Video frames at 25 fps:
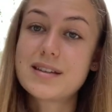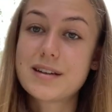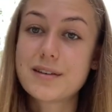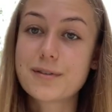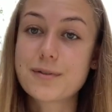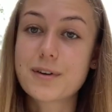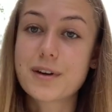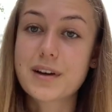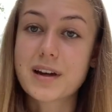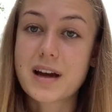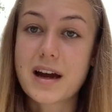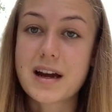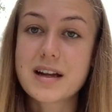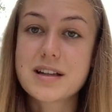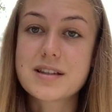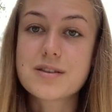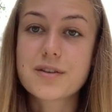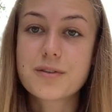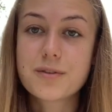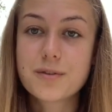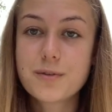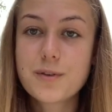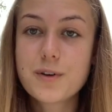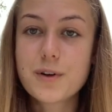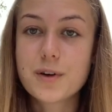different kinds
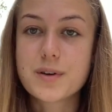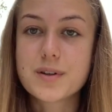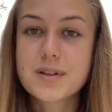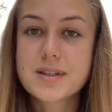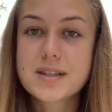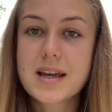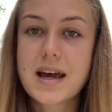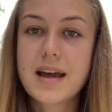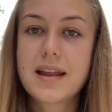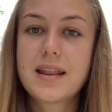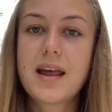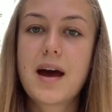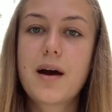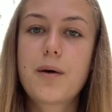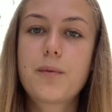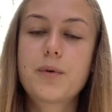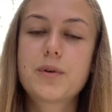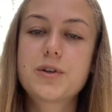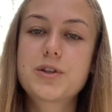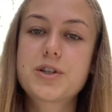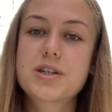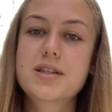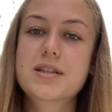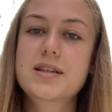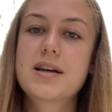of foods, and that
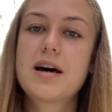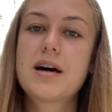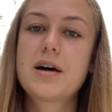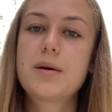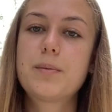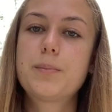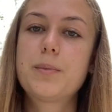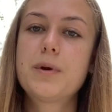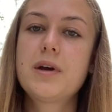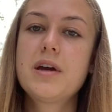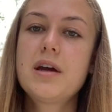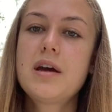will just help